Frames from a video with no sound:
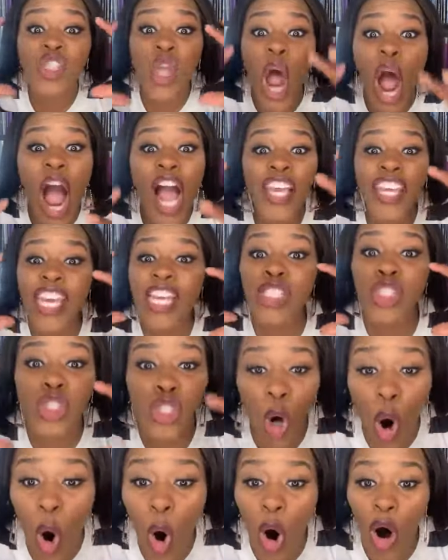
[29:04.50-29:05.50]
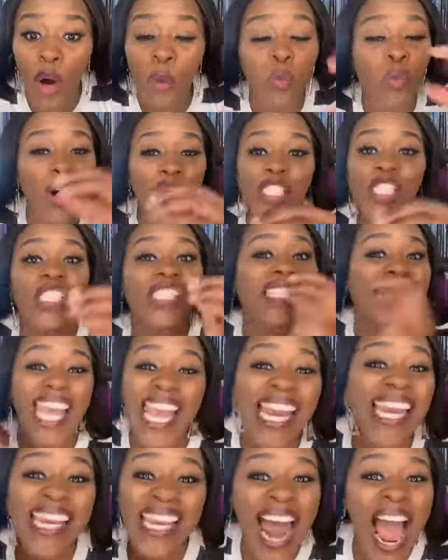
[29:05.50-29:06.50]
doggy door, which
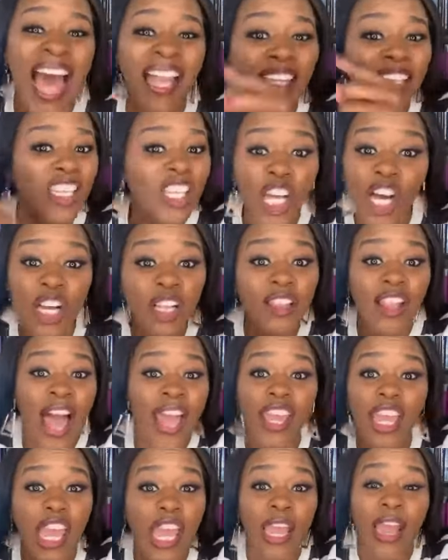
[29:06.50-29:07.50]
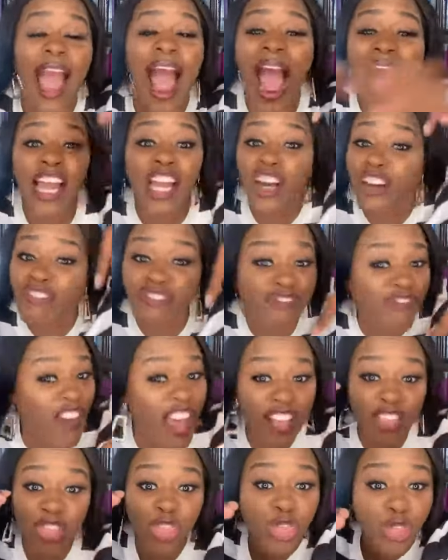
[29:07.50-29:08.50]
did not look like it, I could
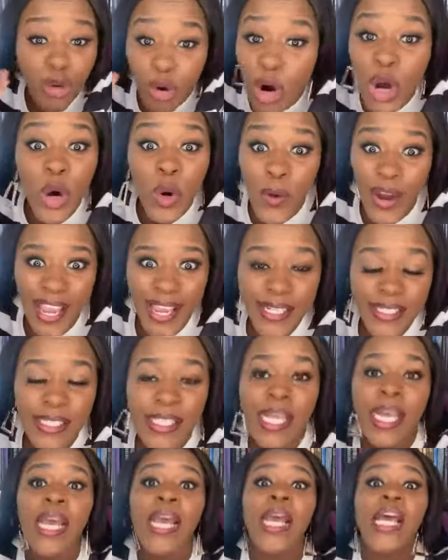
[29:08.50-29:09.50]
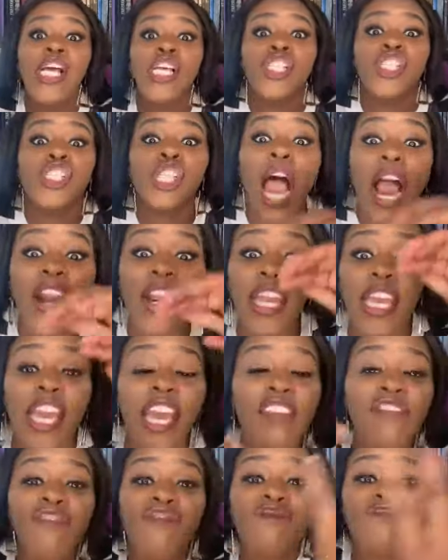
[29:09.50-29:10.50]
fit through it, started
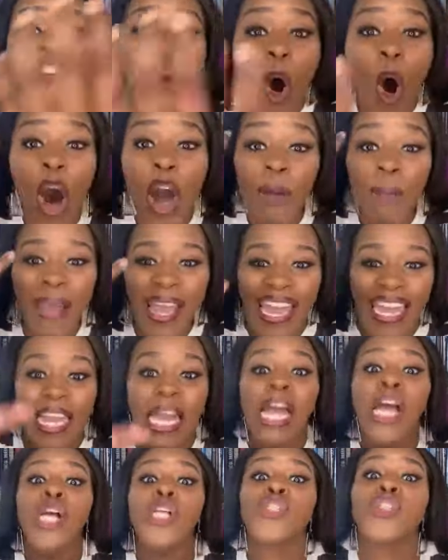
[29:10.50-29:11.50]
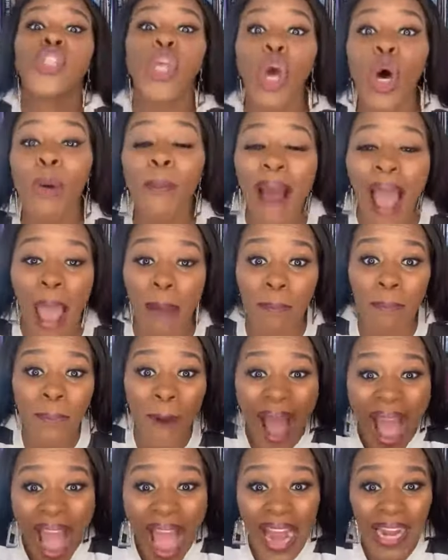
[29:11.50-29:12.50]
conforming to my
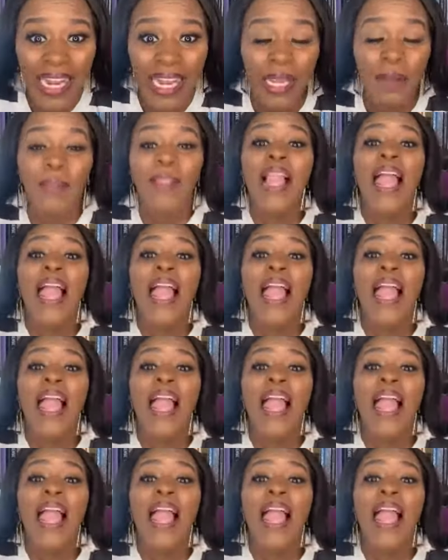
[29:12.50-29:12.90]
body,